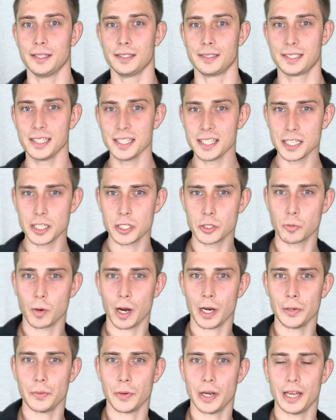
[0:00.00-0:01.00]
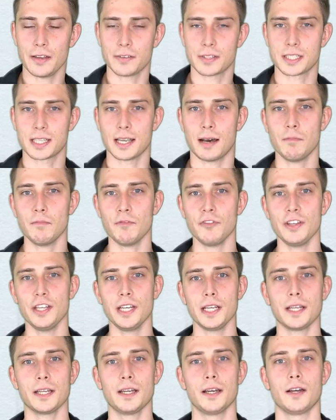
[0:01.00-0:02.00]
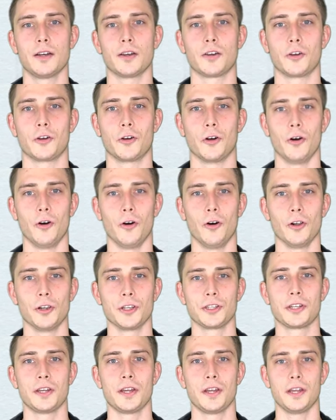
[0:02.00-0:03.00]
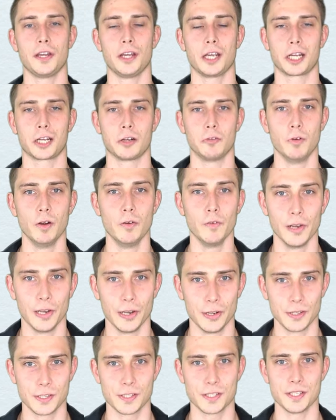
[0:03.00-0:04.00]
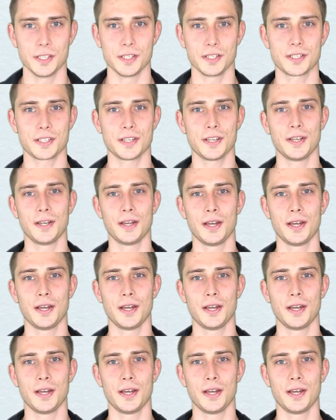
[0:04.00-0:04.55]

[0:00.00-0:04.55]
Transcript: This is why we have something called equivalences